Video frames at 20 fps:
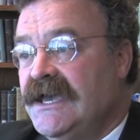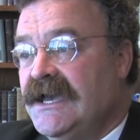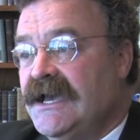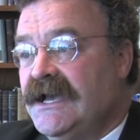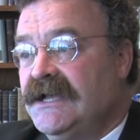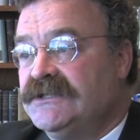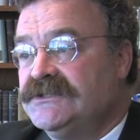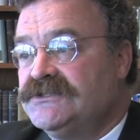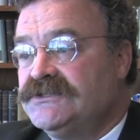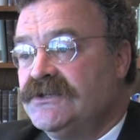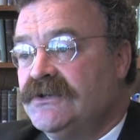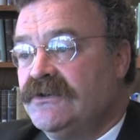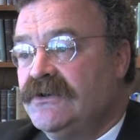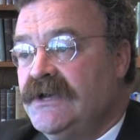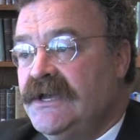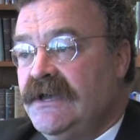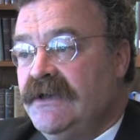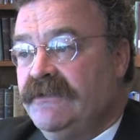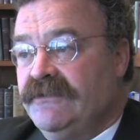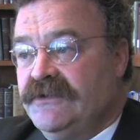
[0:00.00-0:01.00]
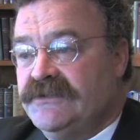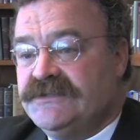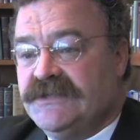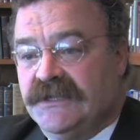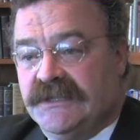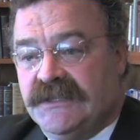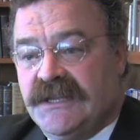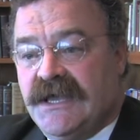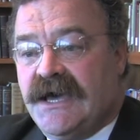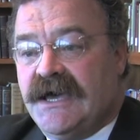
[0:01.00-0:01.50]
And so there's a
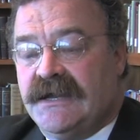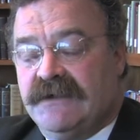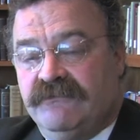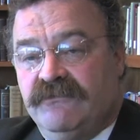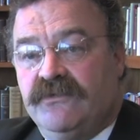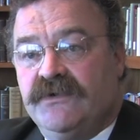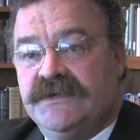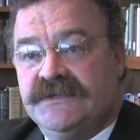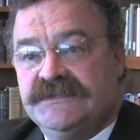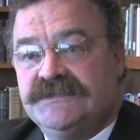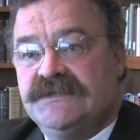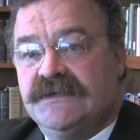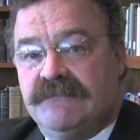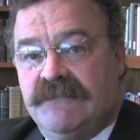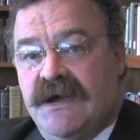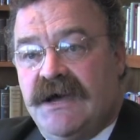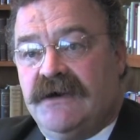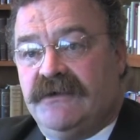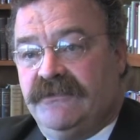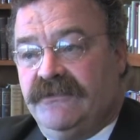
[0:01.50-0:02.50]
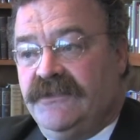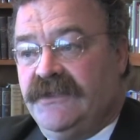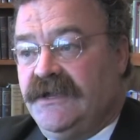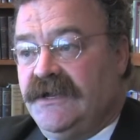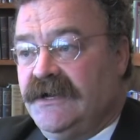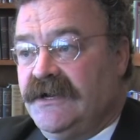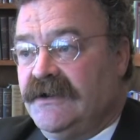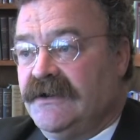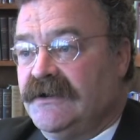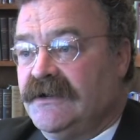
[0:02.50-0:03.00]
lot of wisdom out
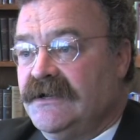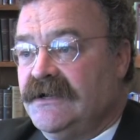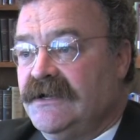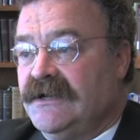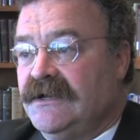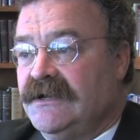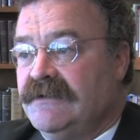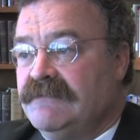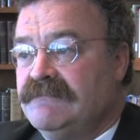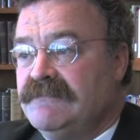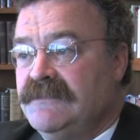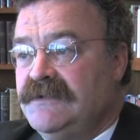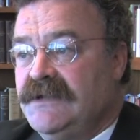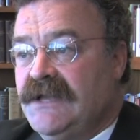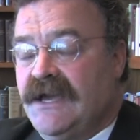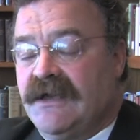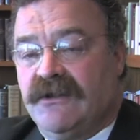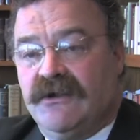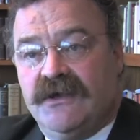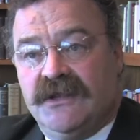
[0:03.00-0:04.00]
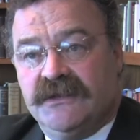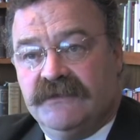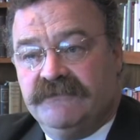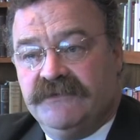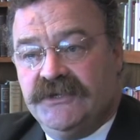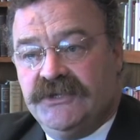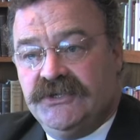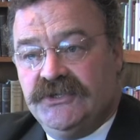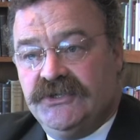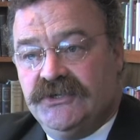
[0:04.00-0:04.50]
there, um, not all of
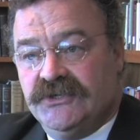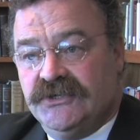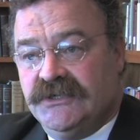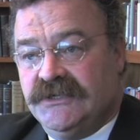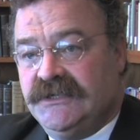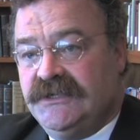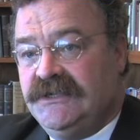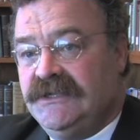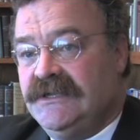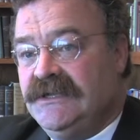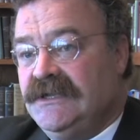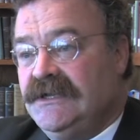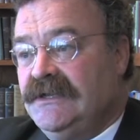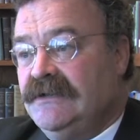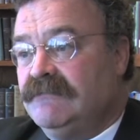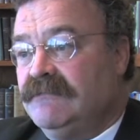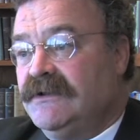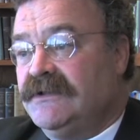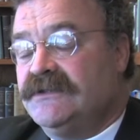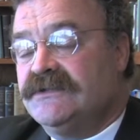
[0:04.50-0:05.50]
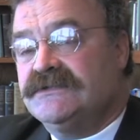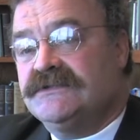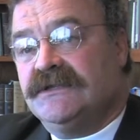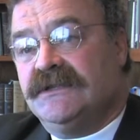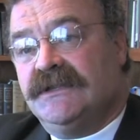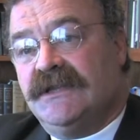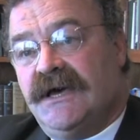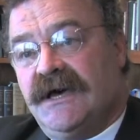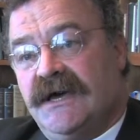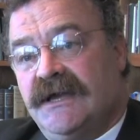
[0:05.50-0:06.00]
it good, but there's a
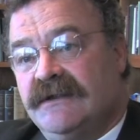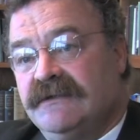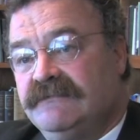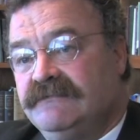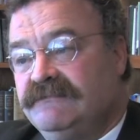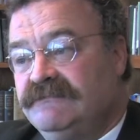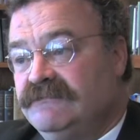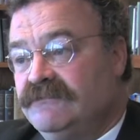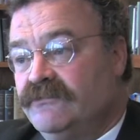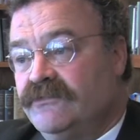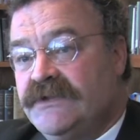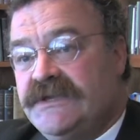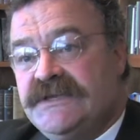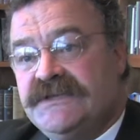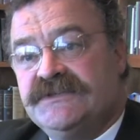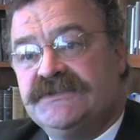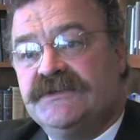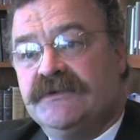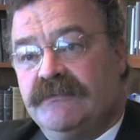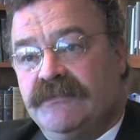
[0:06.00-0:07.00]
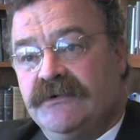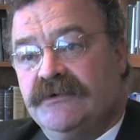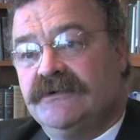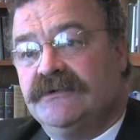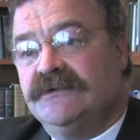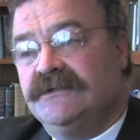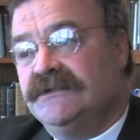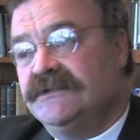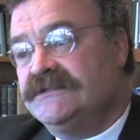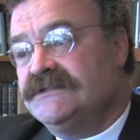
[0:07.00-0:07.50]
lot of
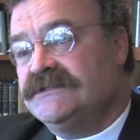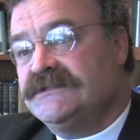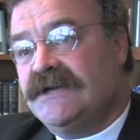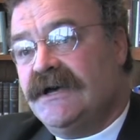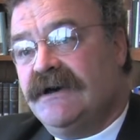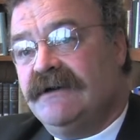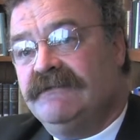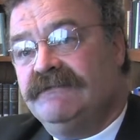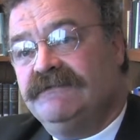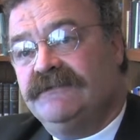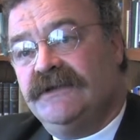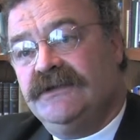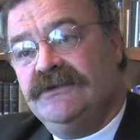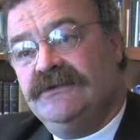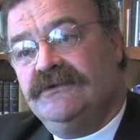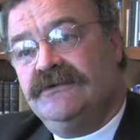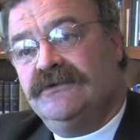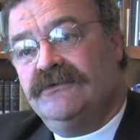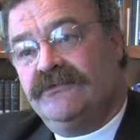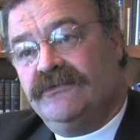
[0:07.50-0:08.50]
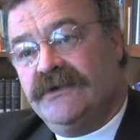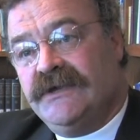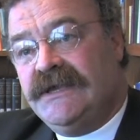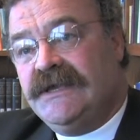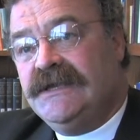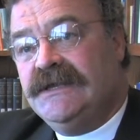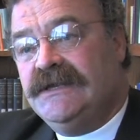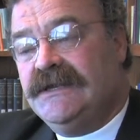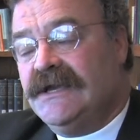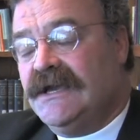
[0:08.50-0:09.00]
reasonable stuff that you can
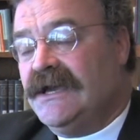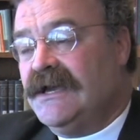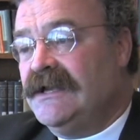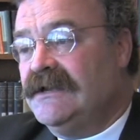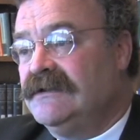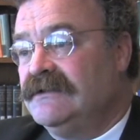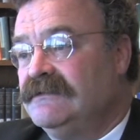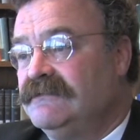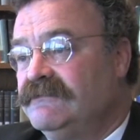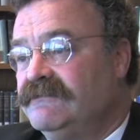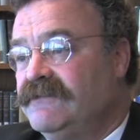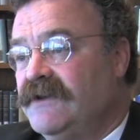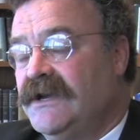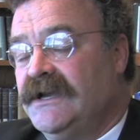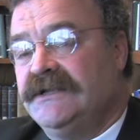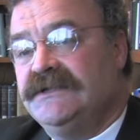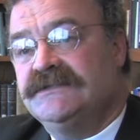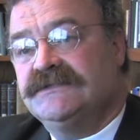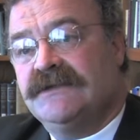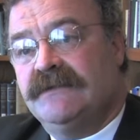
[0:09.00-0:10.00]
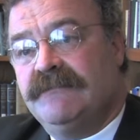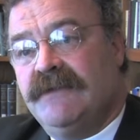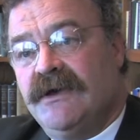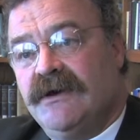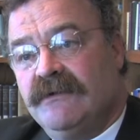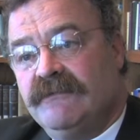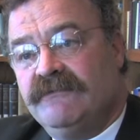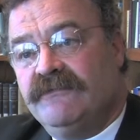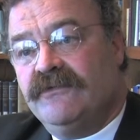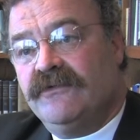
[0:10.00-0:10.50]
read and find some
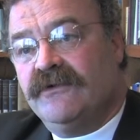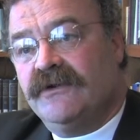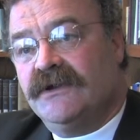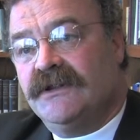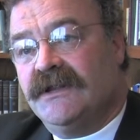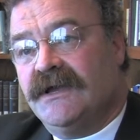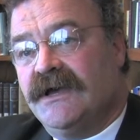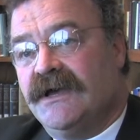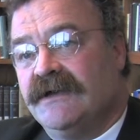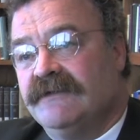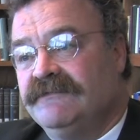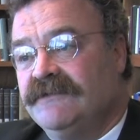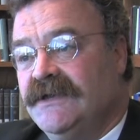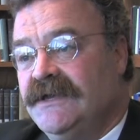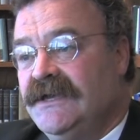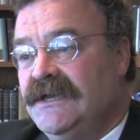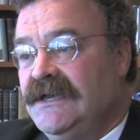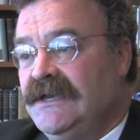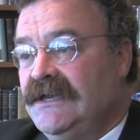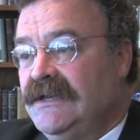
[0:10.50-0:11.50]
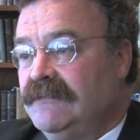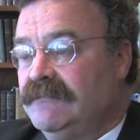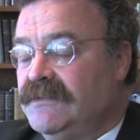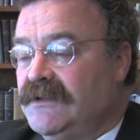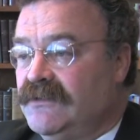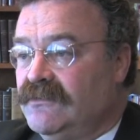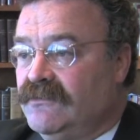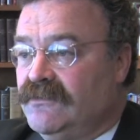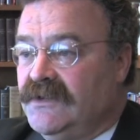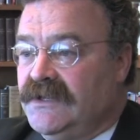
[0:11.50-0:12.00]
help for in life.
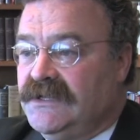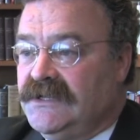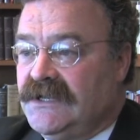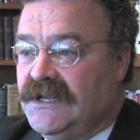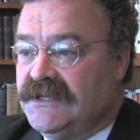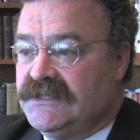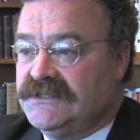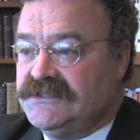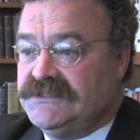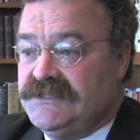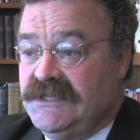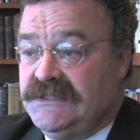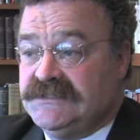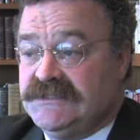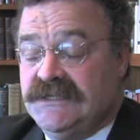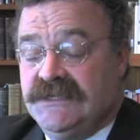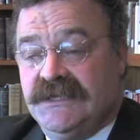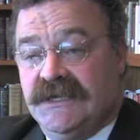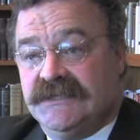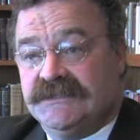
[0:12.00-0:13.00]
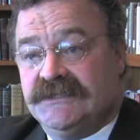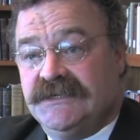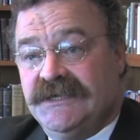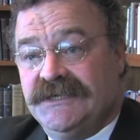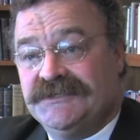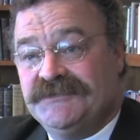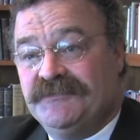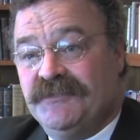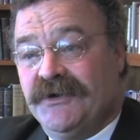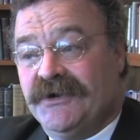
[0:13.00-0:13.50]
But what Doctor Senske does in
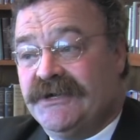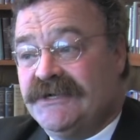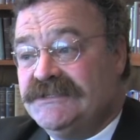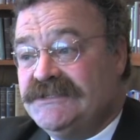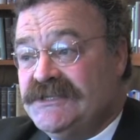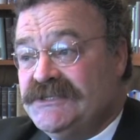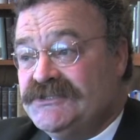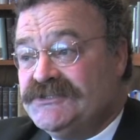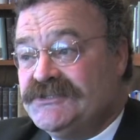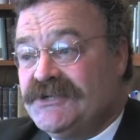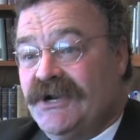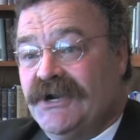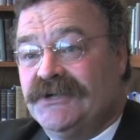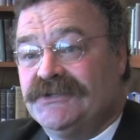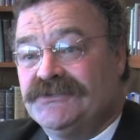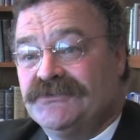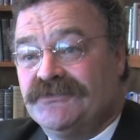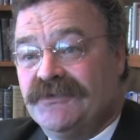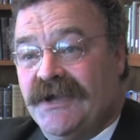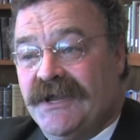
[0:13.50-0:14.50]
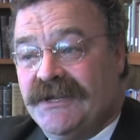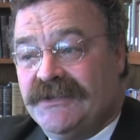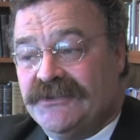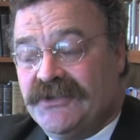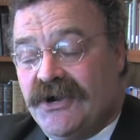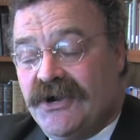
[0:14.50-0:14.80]
his book is he starts right at the